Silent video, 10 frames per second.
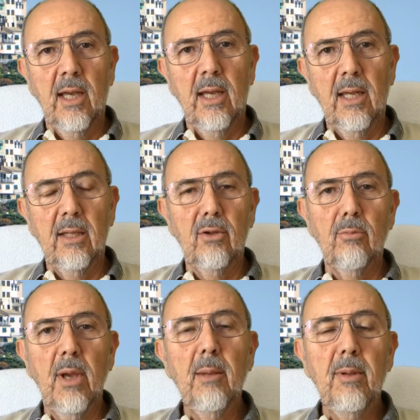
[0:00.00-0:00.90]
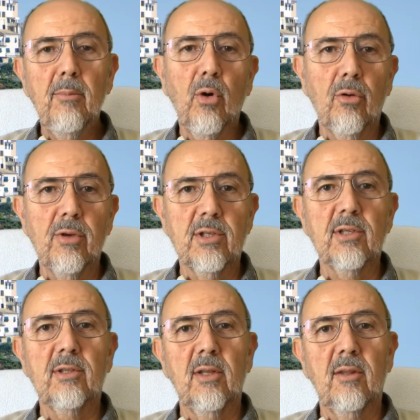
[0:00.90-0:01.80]
And you may be more
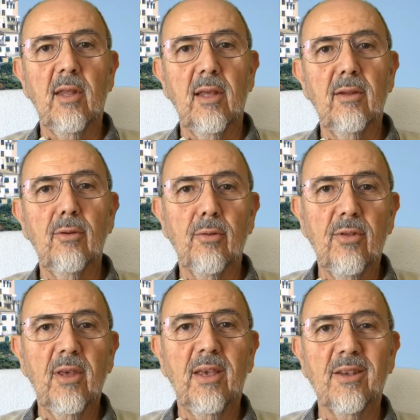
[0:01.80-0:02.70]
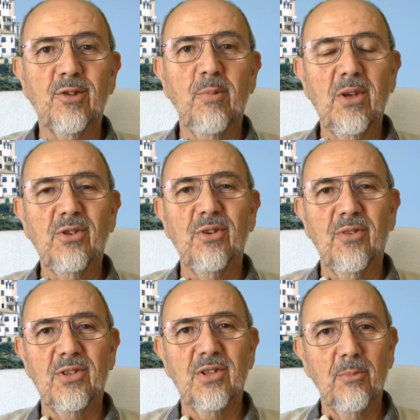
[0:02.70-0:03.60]
resistant than you think, especially
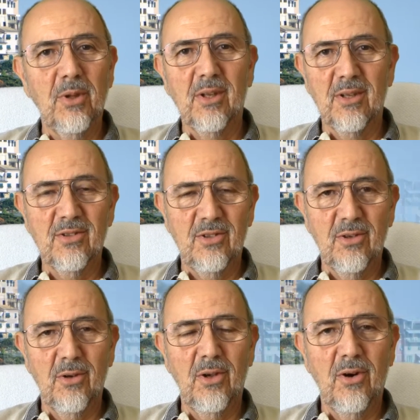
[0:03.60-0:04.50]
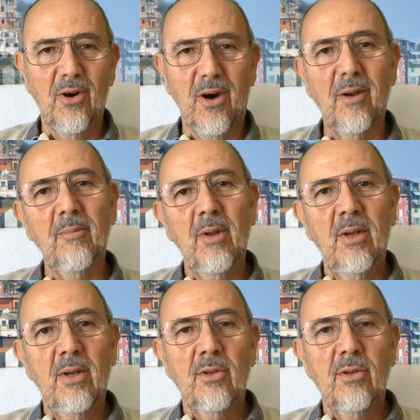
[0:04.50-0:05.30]
if it's something that's dear to your heart.